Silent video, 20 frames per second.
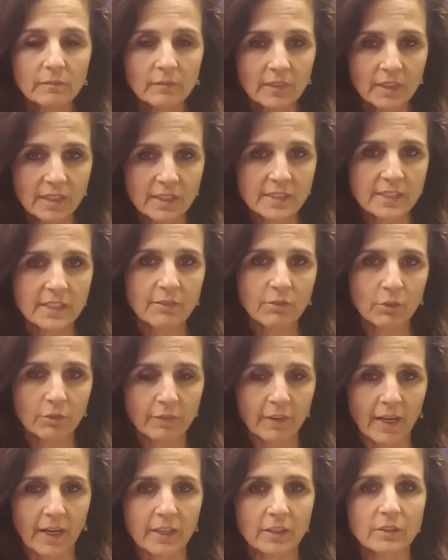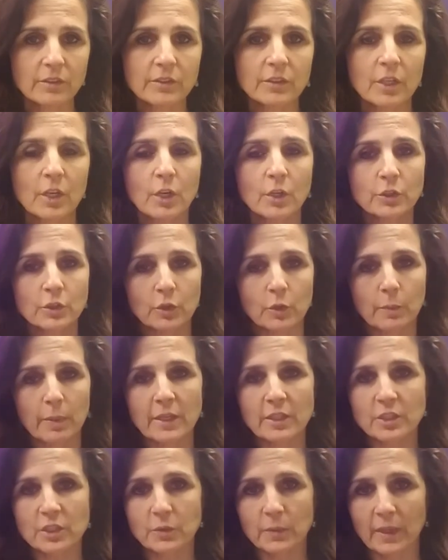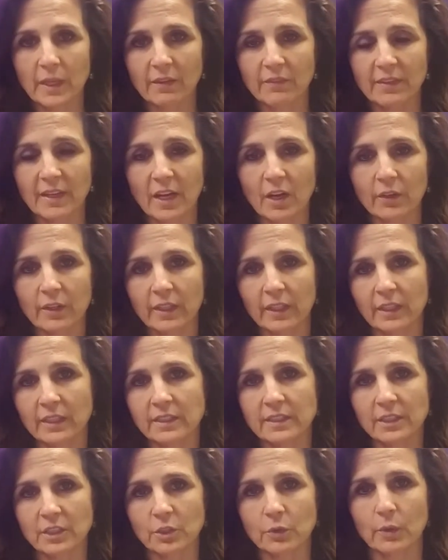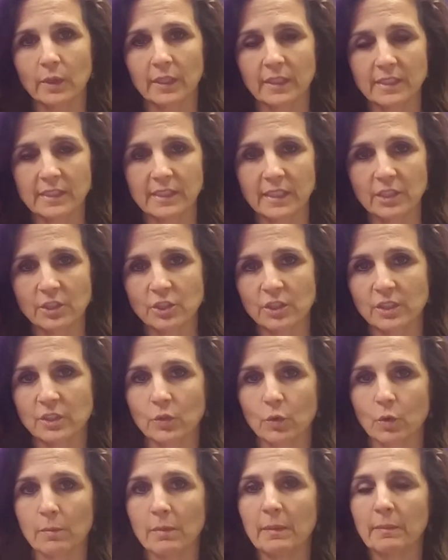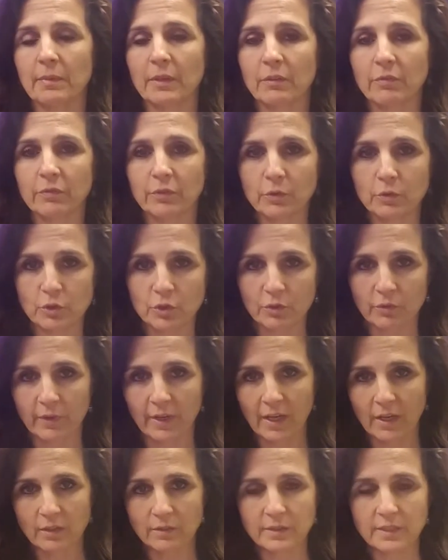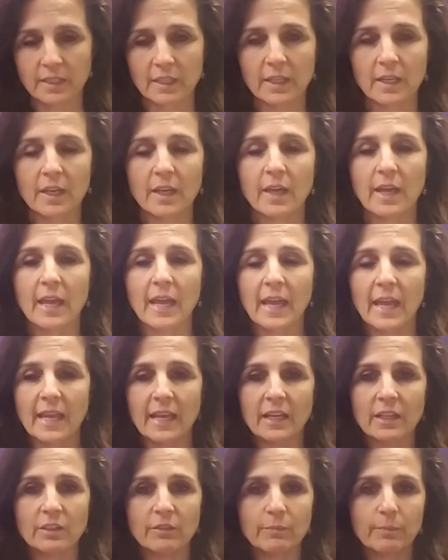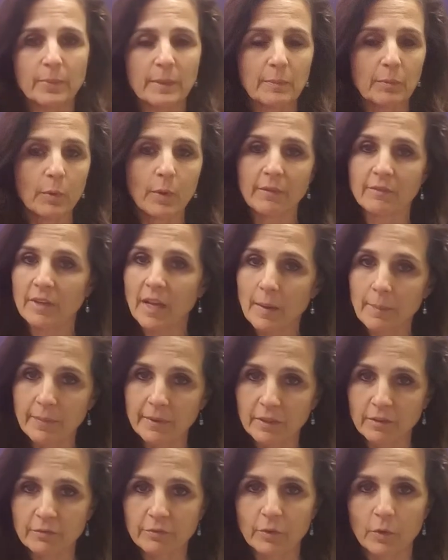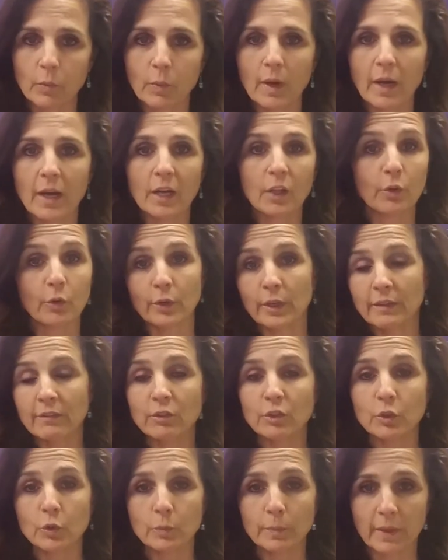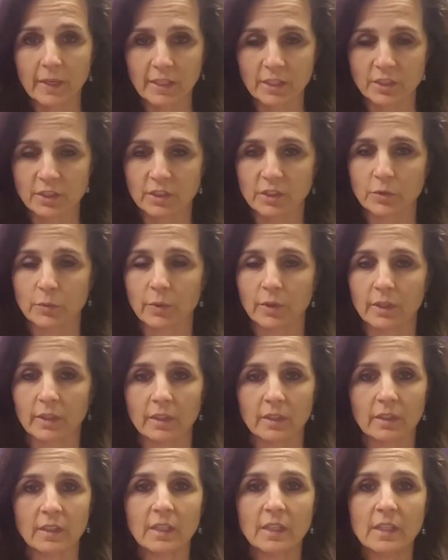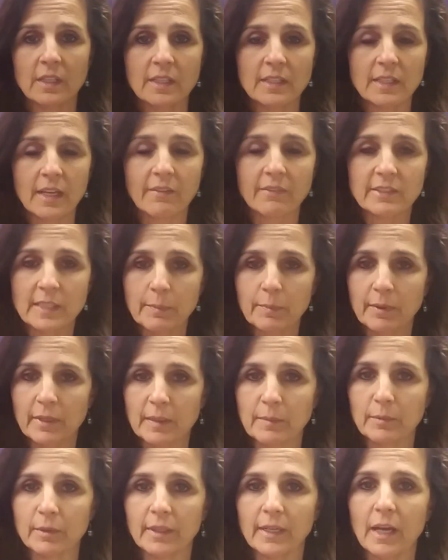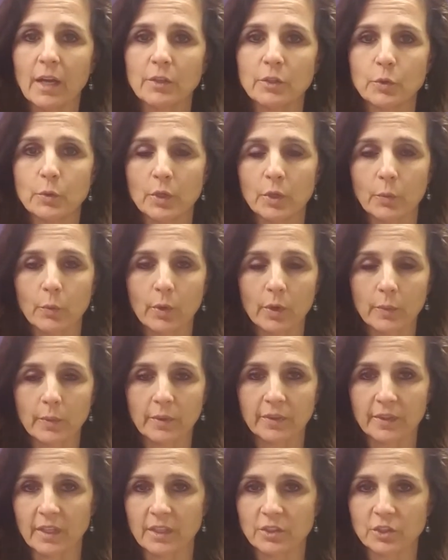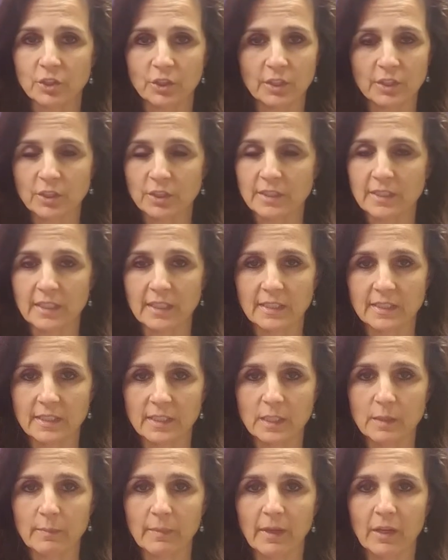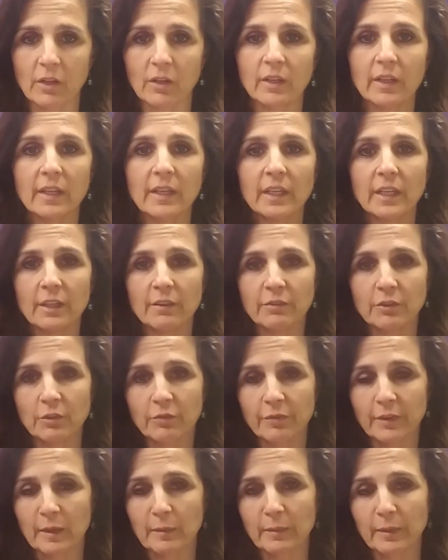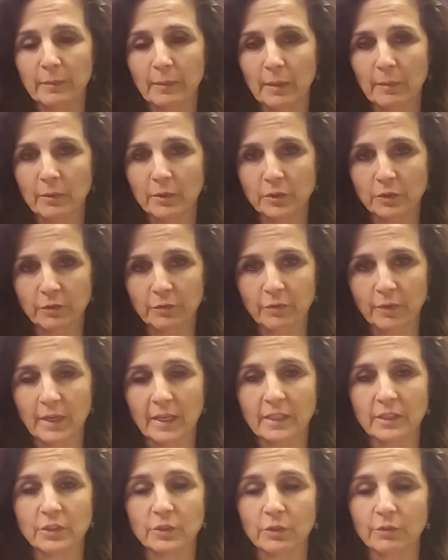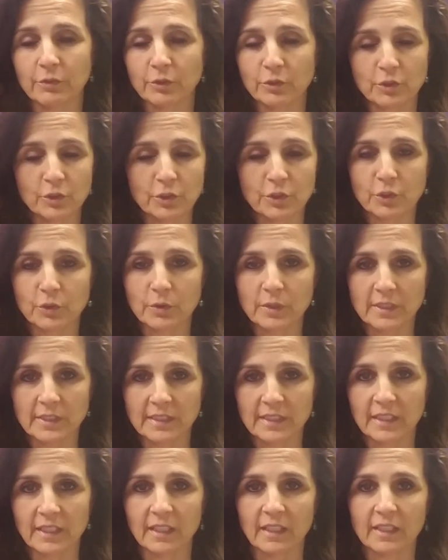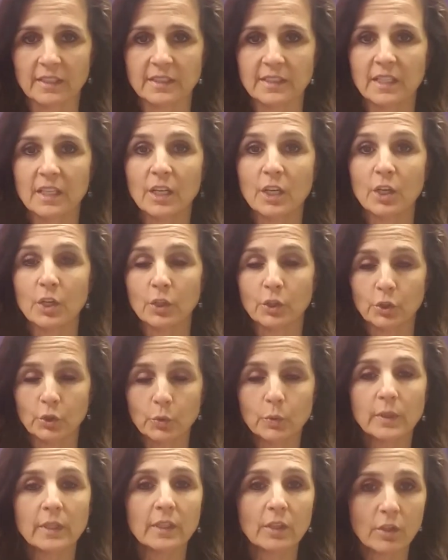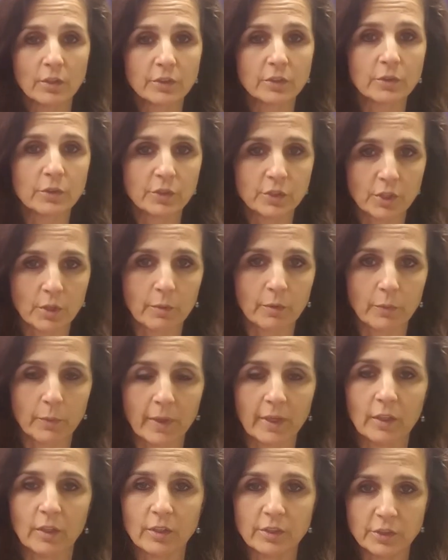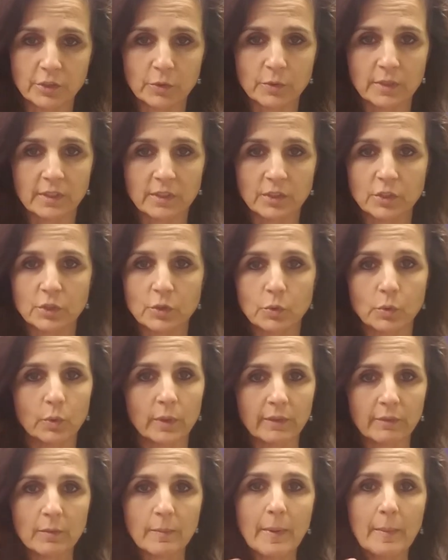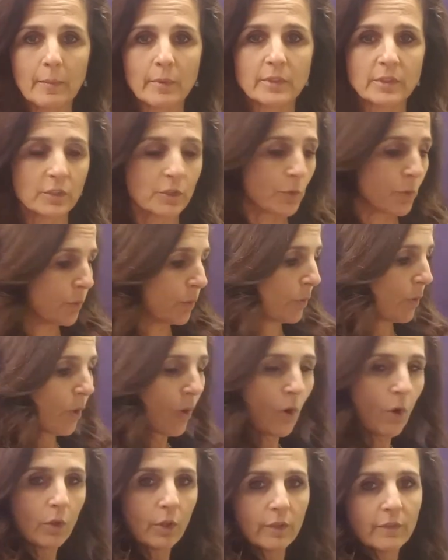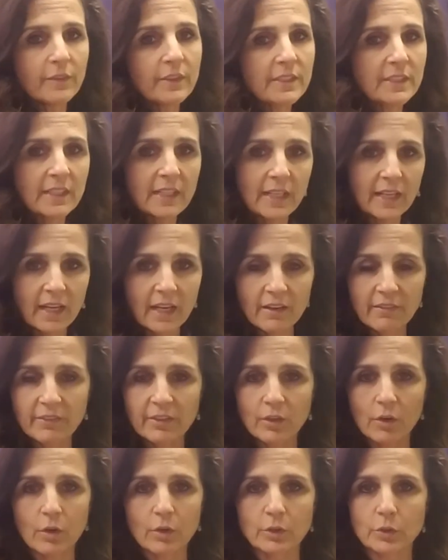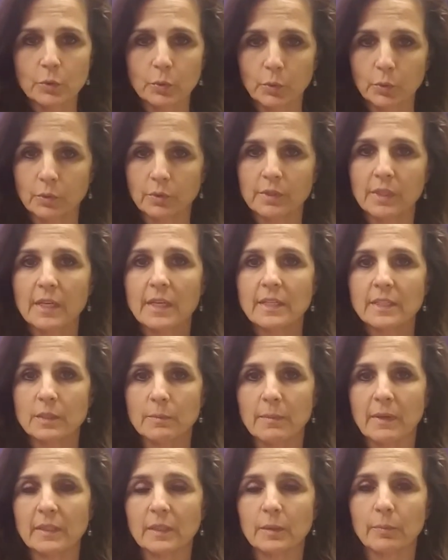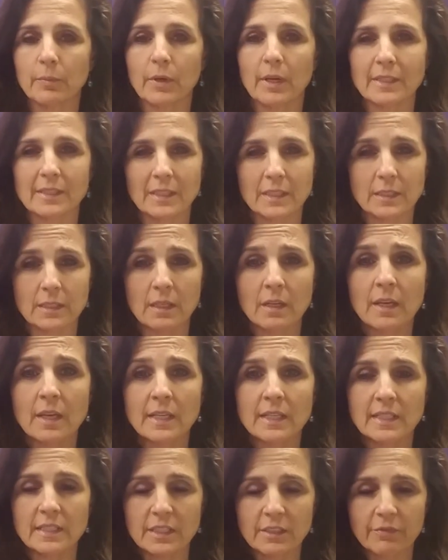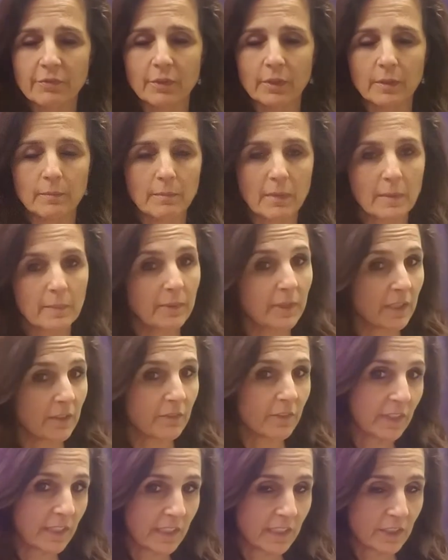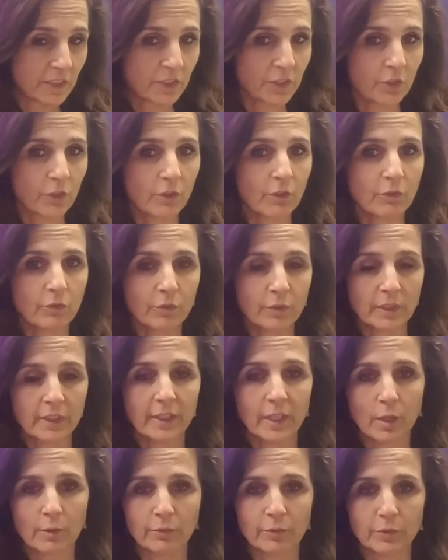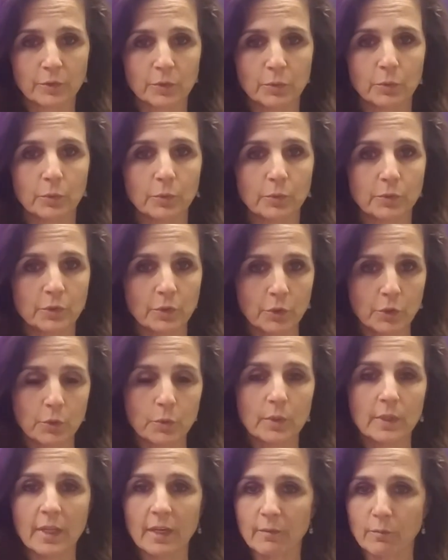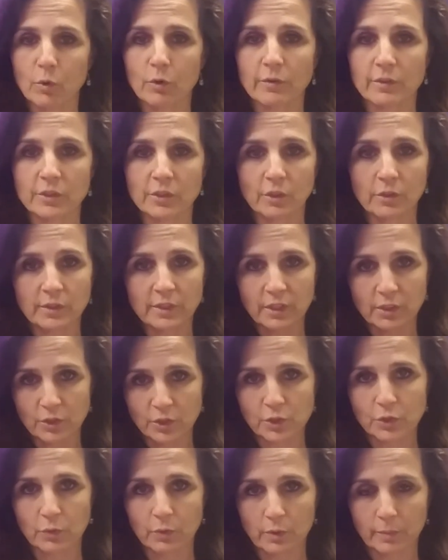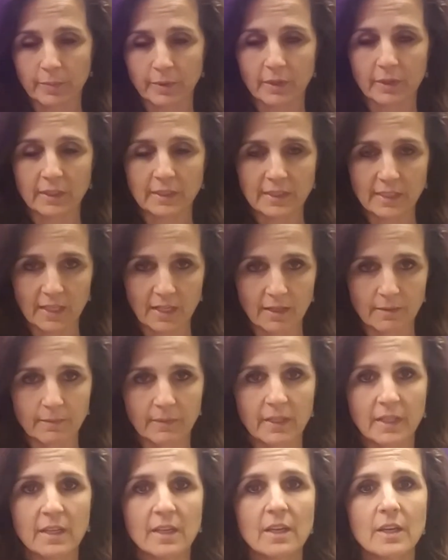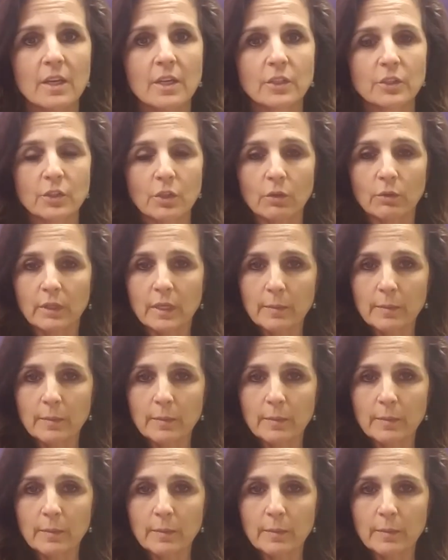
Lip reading: several vials, so the patients we have now can continue on extensions or maybe a future round. And people who have not been in for a while, or even new patients, we're going to have a separate email on how you can work with us. You can just send us an email if you're family members or friends, or if you're just new to seeing us. You can also start with weight loss using this tool. And remember, it's a tool. All of this that I have here are tools to make the process different, maybe even easier, really helpful tools so you can have more results in a shorter period of time. So keep